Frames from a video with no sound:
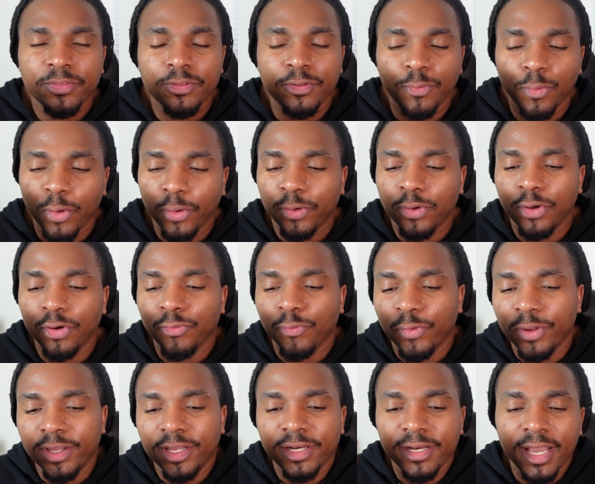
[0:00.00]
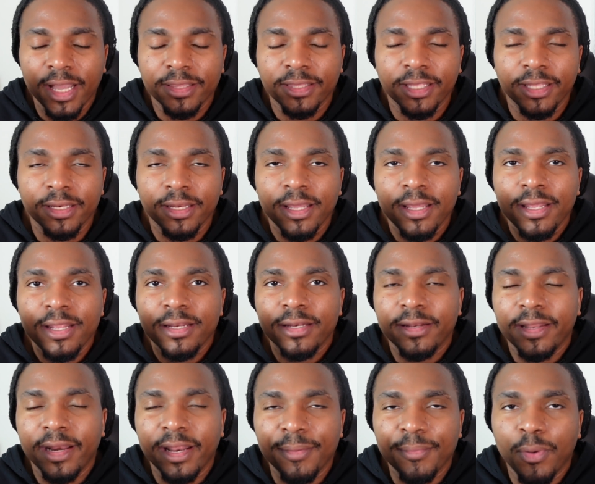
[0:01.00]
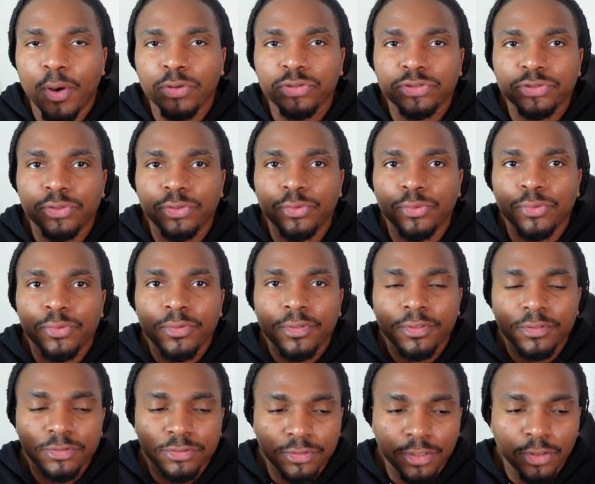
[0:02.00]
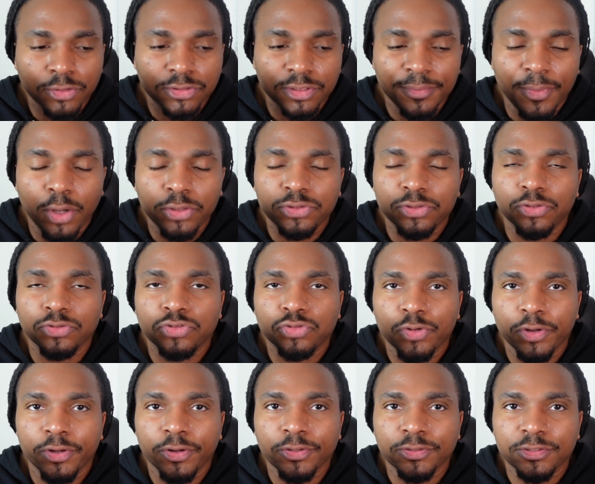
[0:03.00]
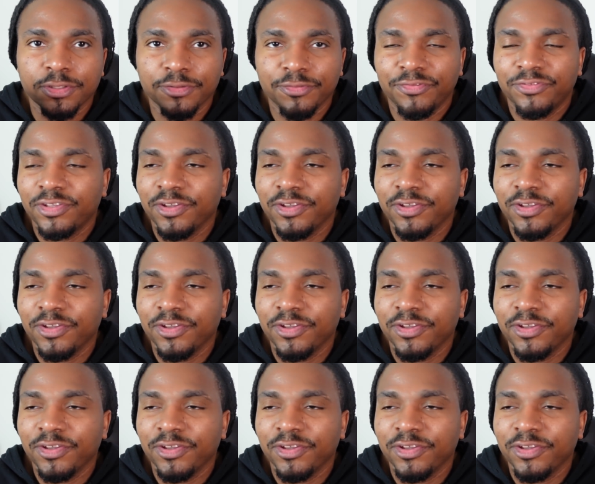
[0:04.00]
to work on reconnecting that emotional those emotional triggers to,